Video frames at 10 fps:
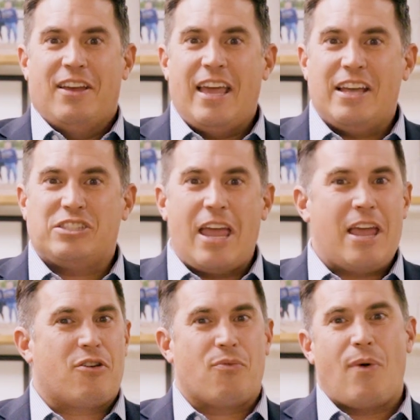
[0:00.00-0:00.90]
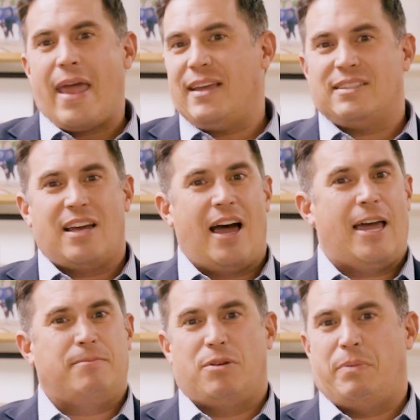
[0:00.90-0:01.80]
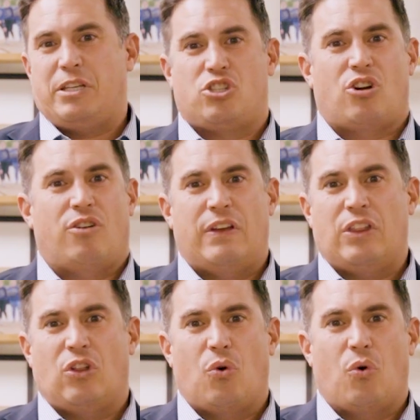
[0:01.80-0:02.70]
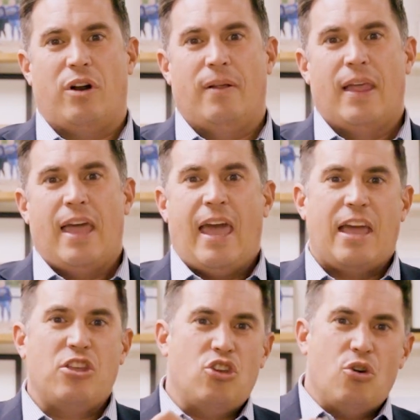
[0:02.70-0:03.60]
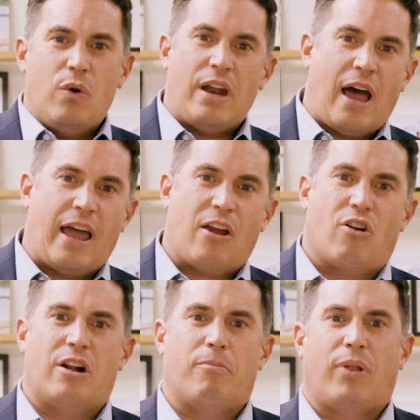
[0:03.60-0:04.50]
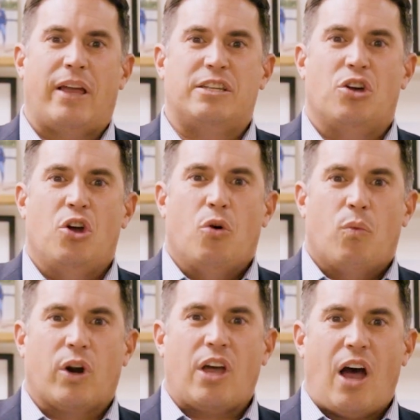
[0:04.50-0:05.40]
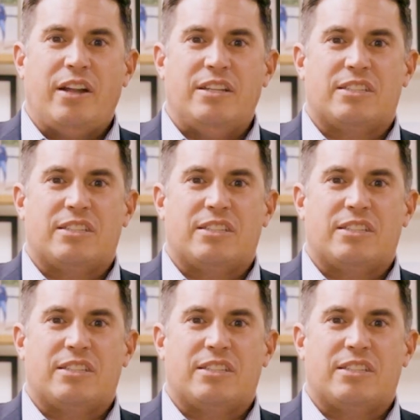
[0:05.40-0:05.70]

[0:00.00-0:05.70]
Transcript: It's a great time to be serving the Lord. And you and I are in a place where God